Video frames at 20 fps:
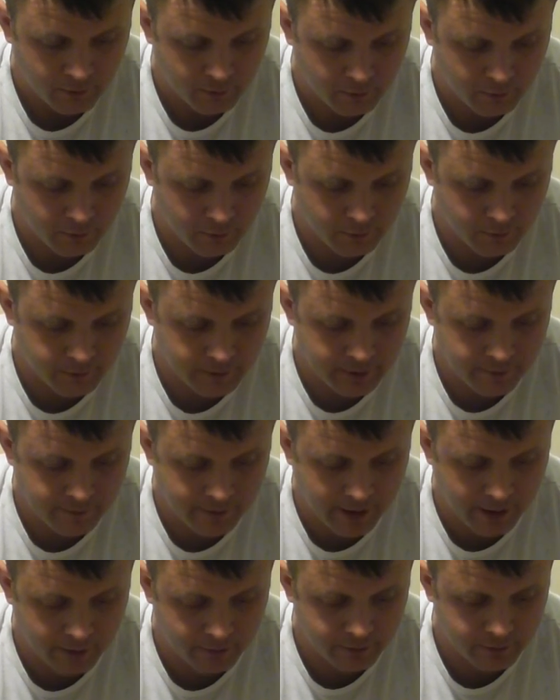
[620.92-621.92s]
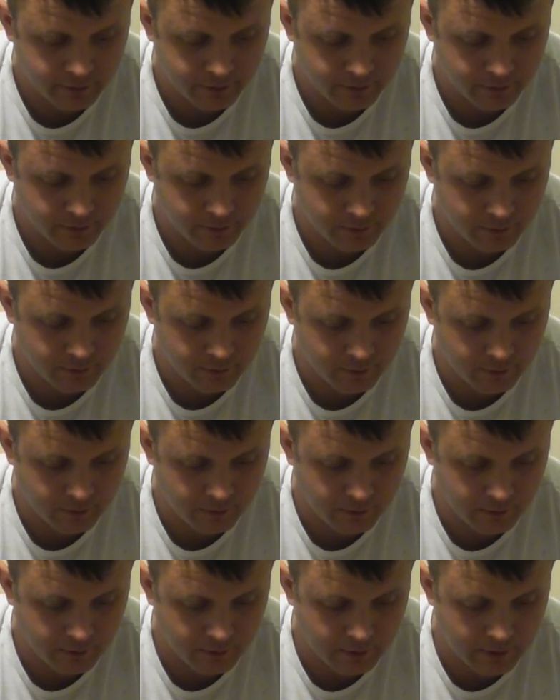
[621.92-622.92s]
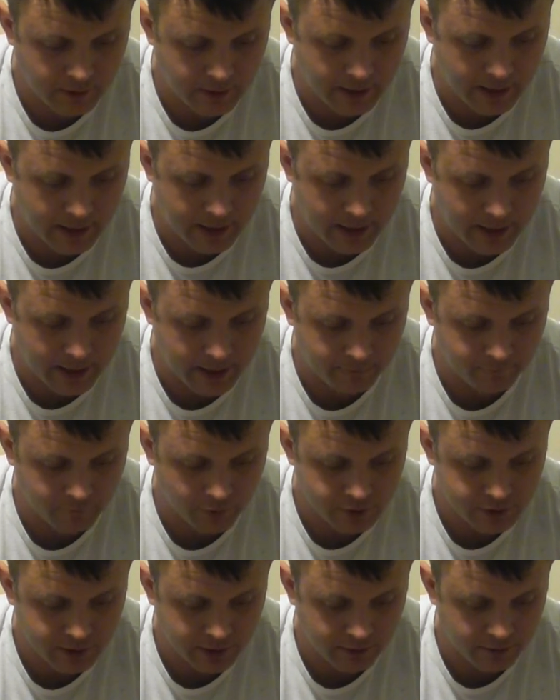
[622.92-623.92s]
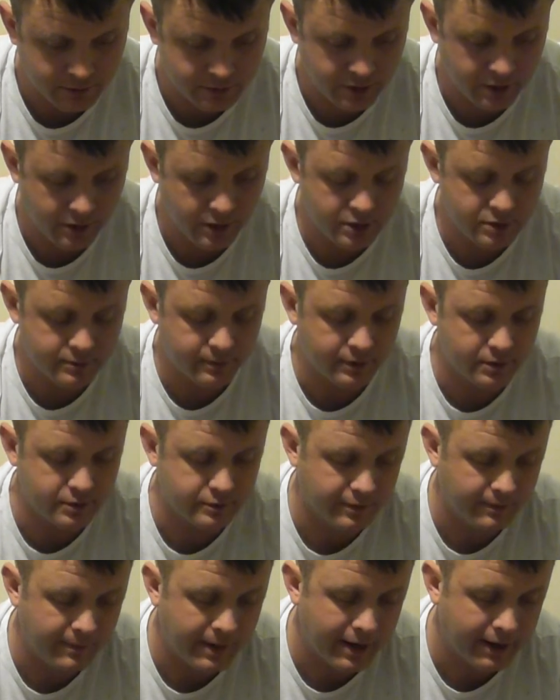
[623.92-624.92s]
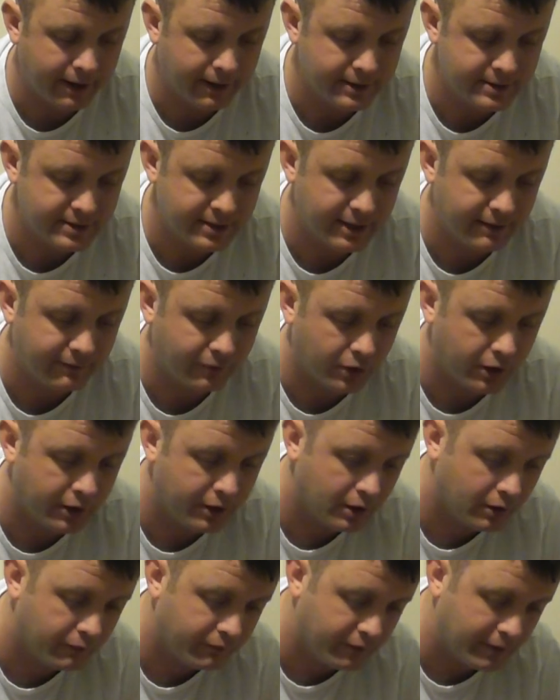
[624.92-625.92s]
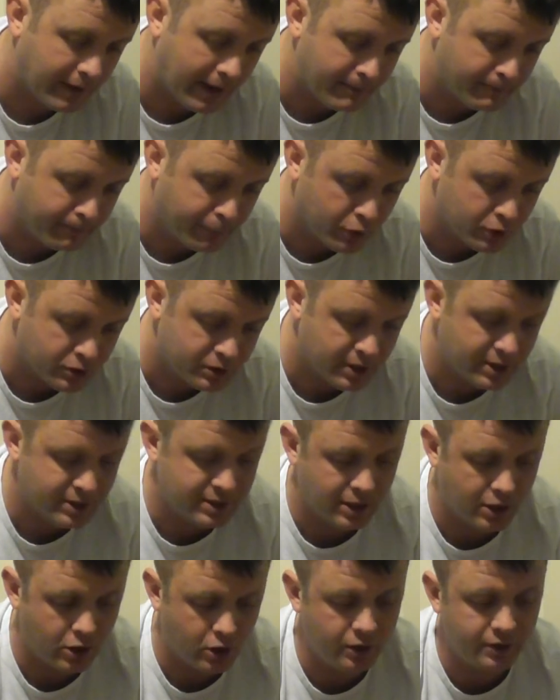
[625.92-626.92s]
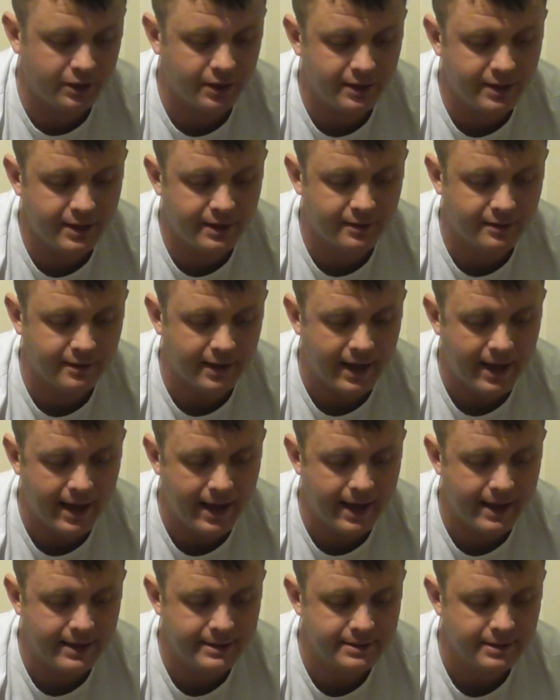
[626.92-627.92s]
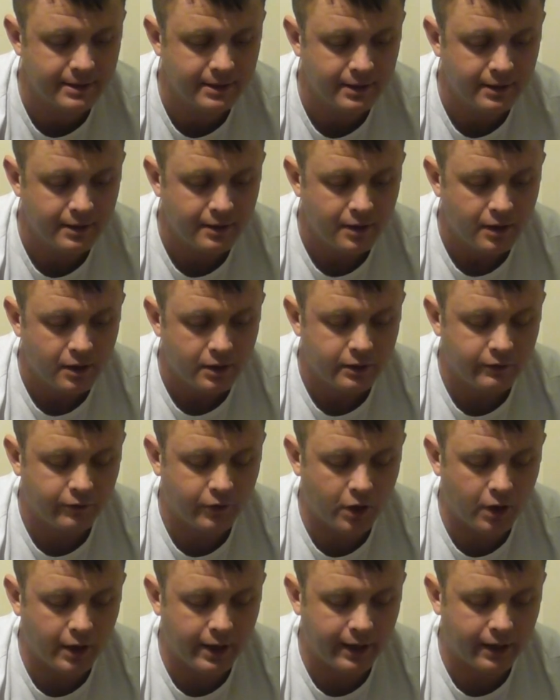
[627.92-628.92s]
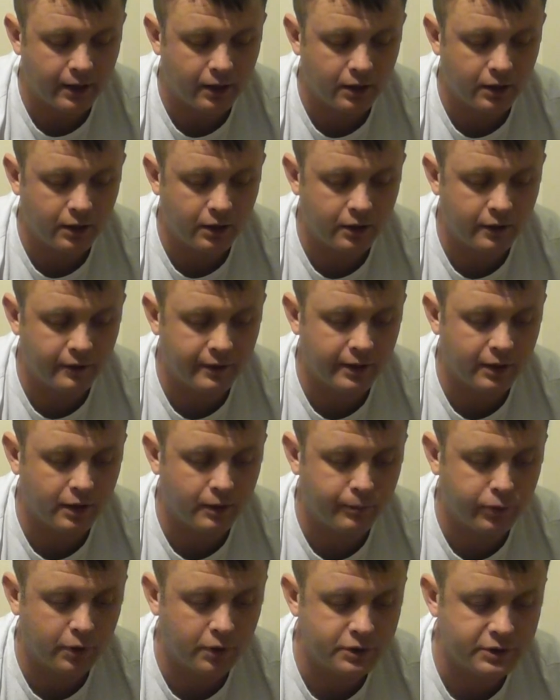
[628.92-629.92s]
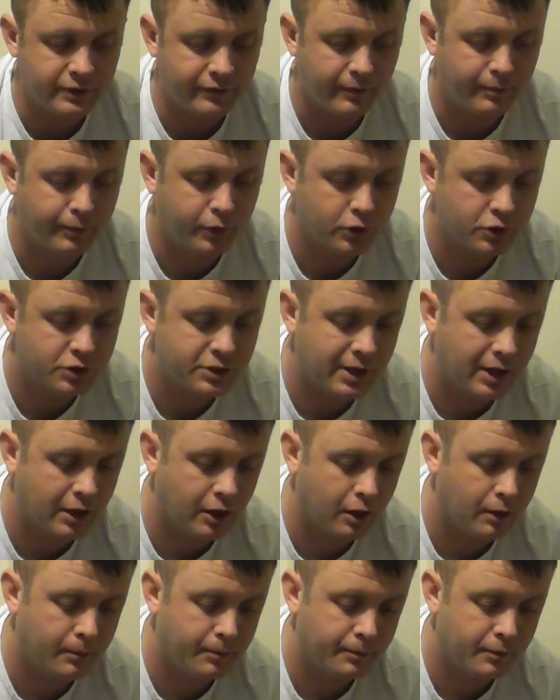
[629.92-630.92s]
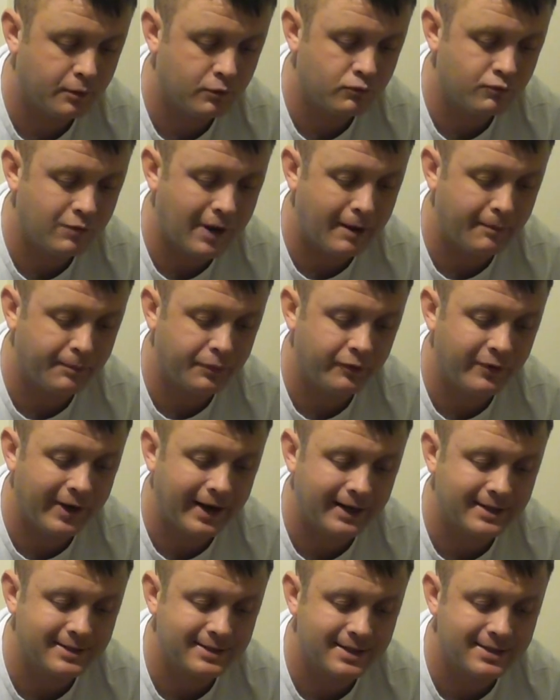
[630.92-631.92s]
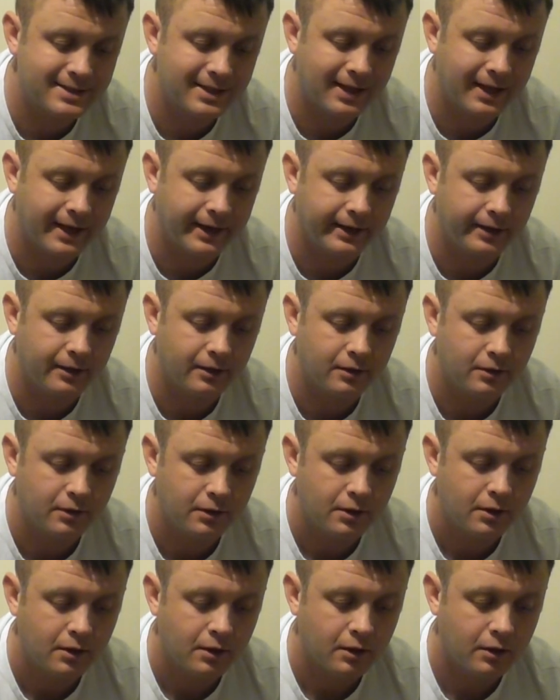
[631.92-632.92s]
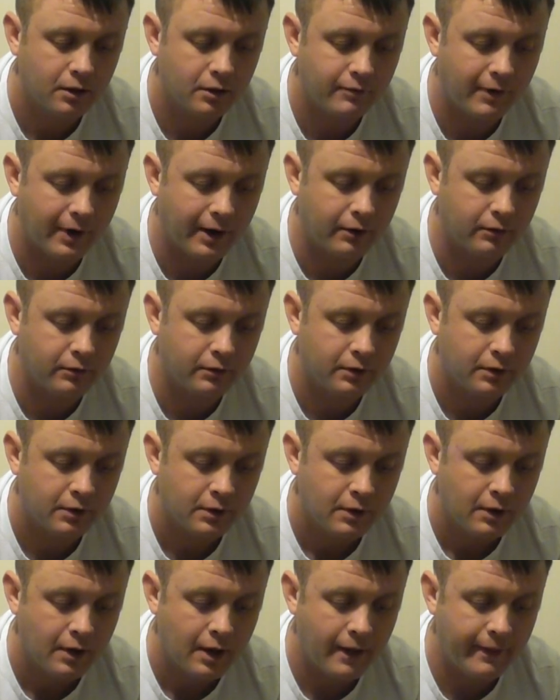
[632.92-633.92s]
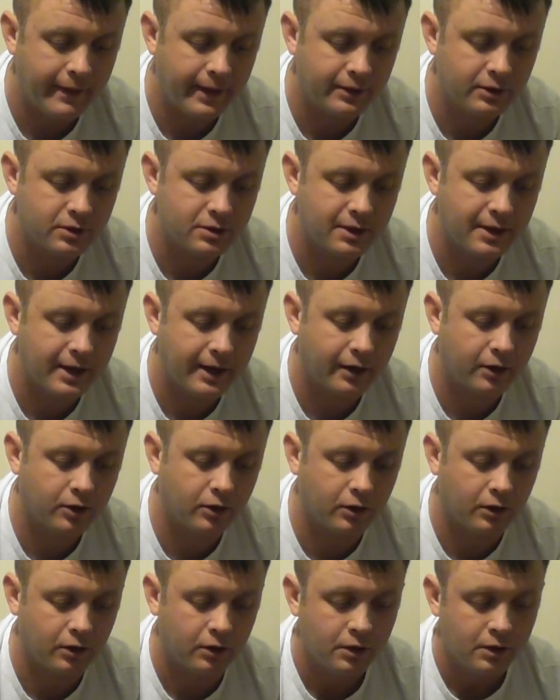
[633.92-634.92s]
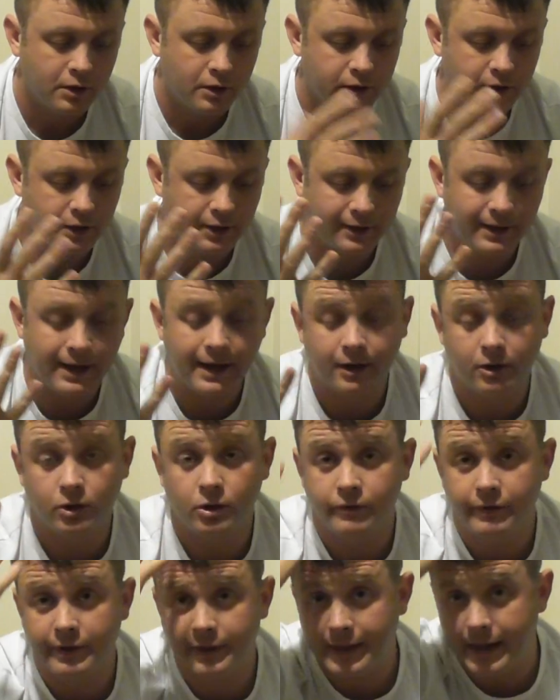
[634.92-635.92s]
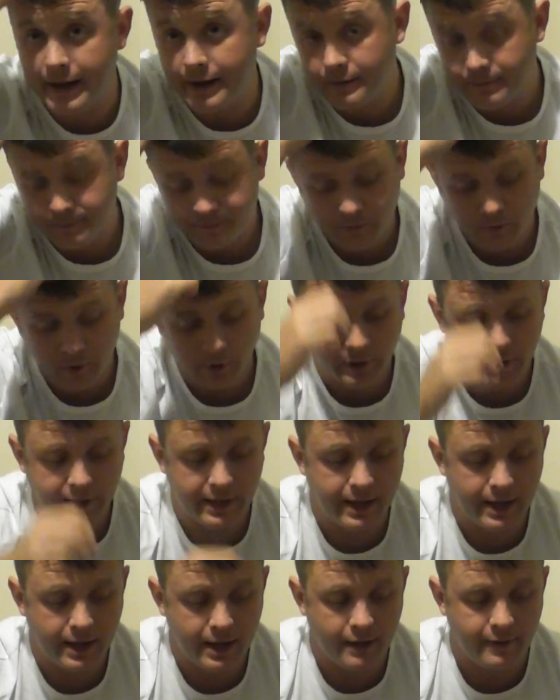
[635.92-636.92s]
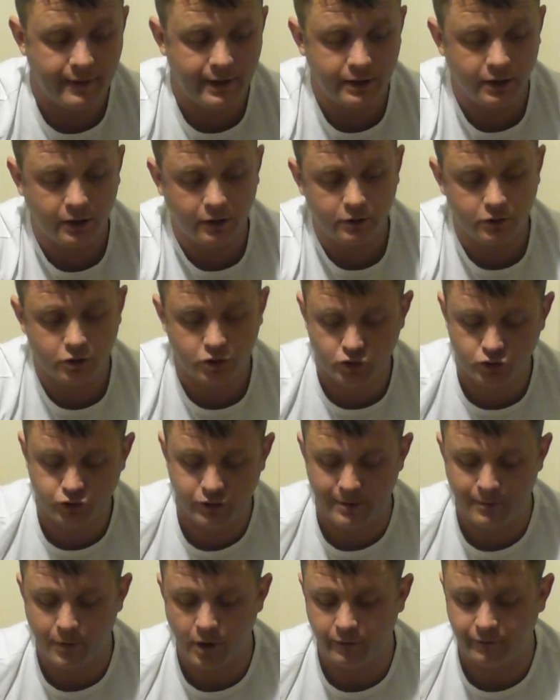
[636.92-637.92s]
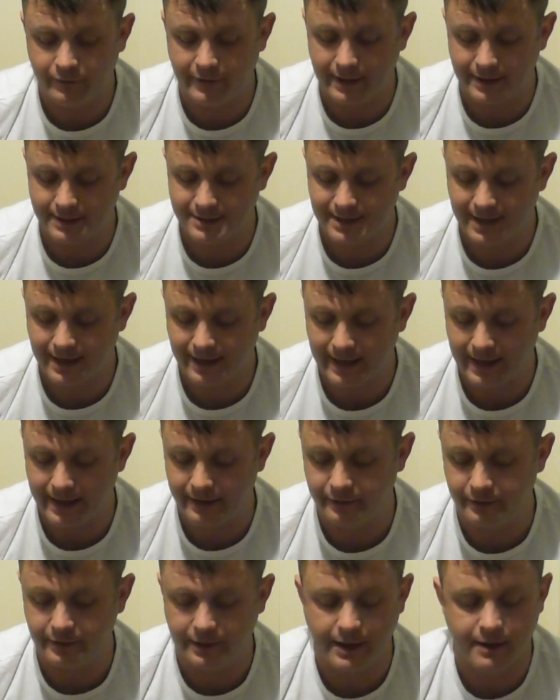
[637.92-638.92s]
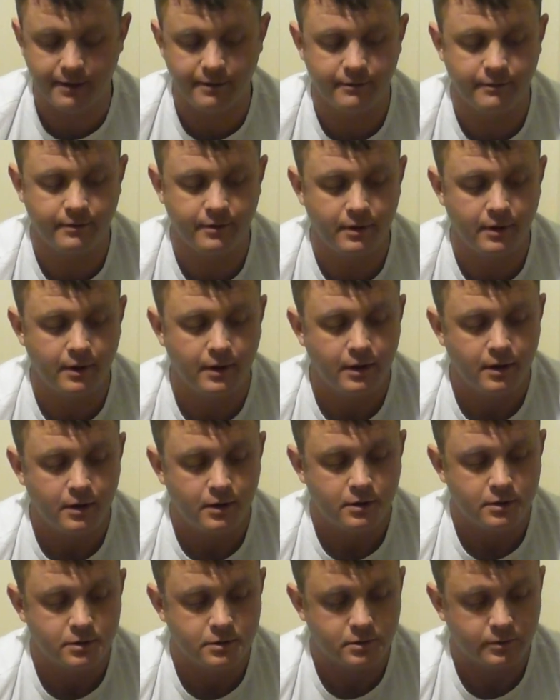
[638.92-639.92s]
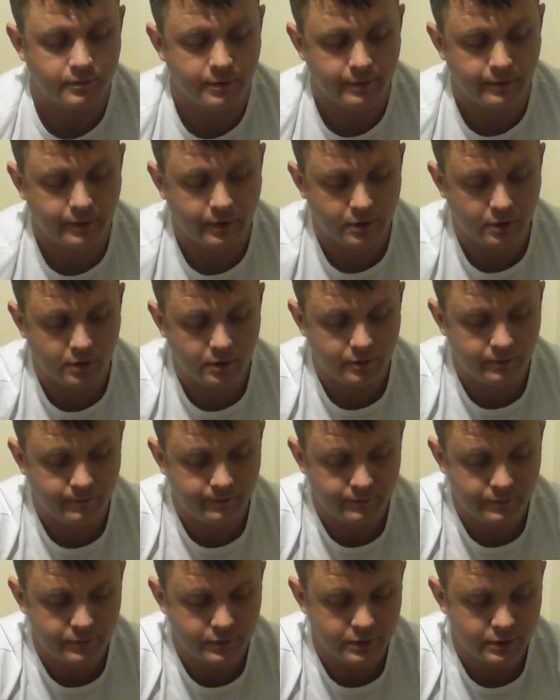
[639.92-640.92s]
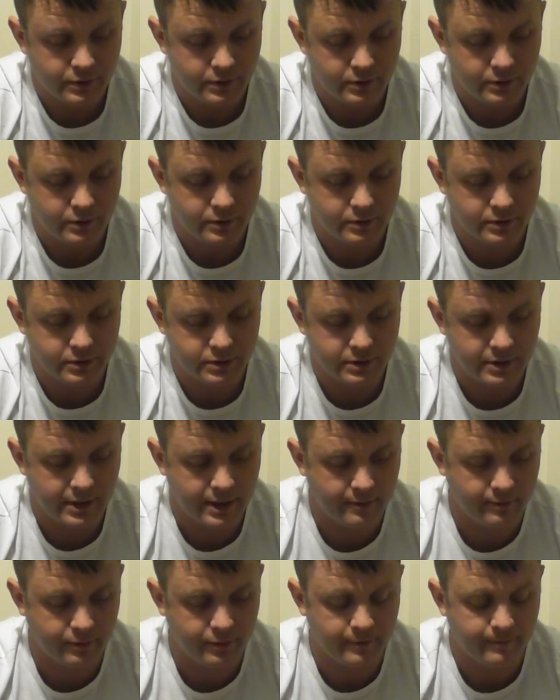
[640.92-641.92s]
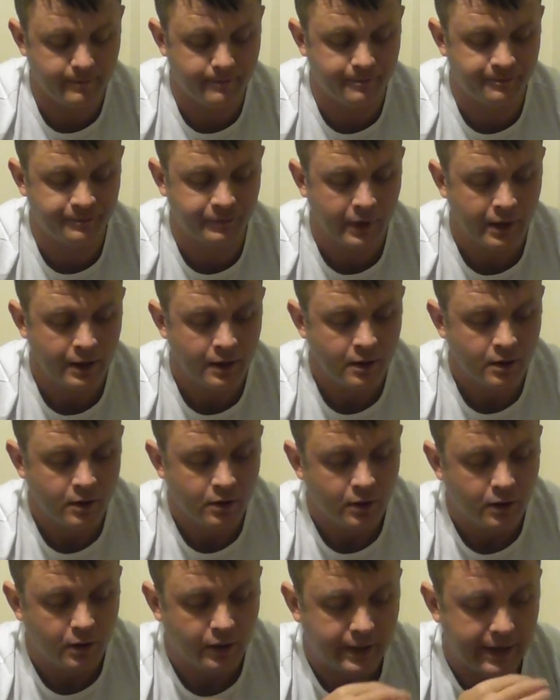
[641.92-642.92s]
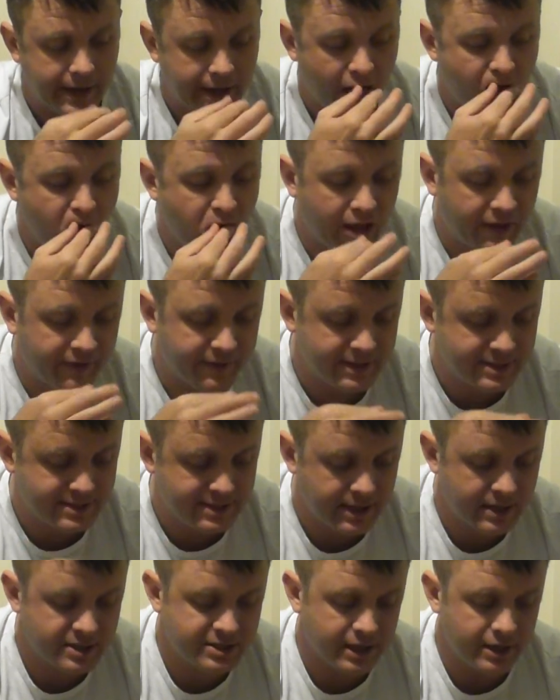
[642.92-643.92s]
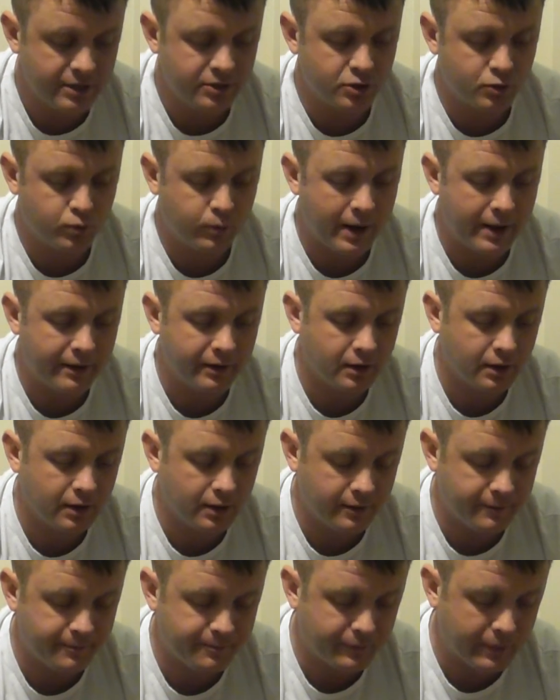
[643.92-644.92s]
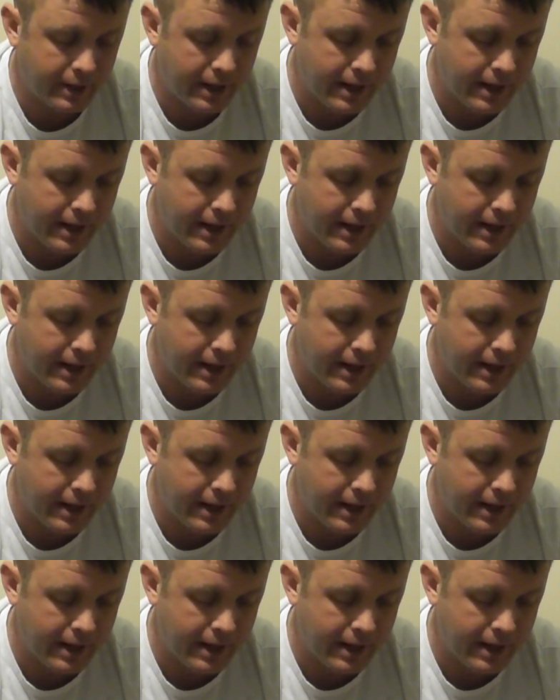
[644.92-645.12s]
All the way around. And I've lost count of turns, but it doesn't really matter, I can see I've got enough. Then push it underneath the head, you've got like another little plunger. If you push that up, wrap your excess line around, and then just let go. You can let go of it then, okay, and then you can just trim off that tag end, yeah? So here we go, snip. Okay, at this stage then, just wet your